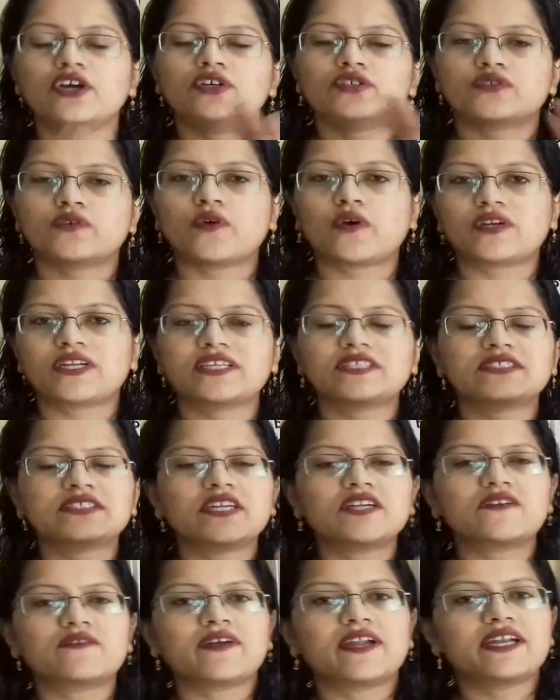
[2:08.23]
So what is
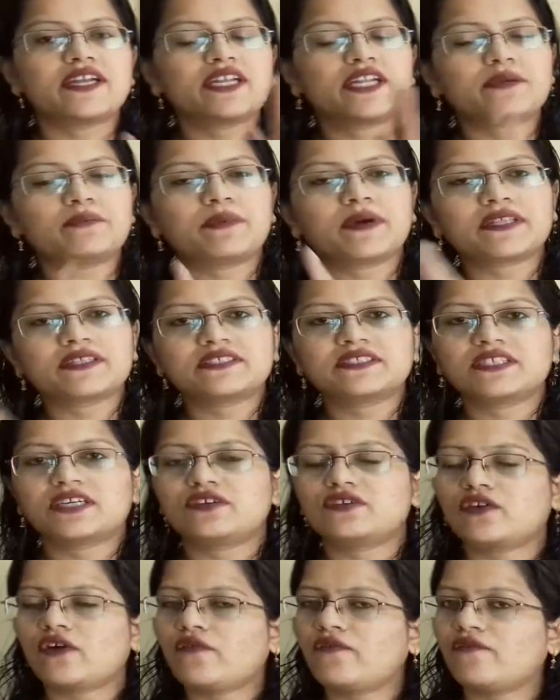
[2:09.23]
the
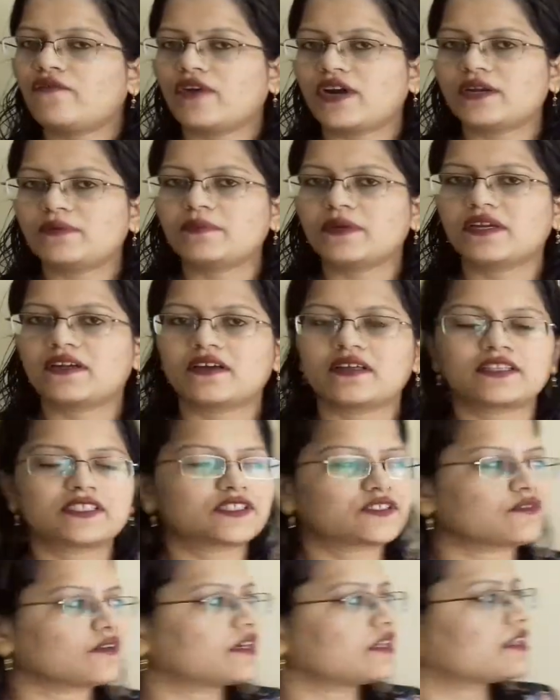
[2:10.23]
20% of 1 meter
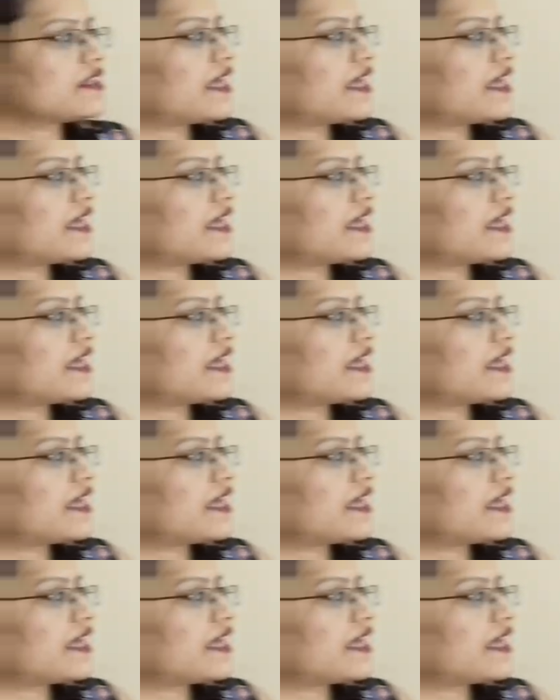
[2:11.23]
square?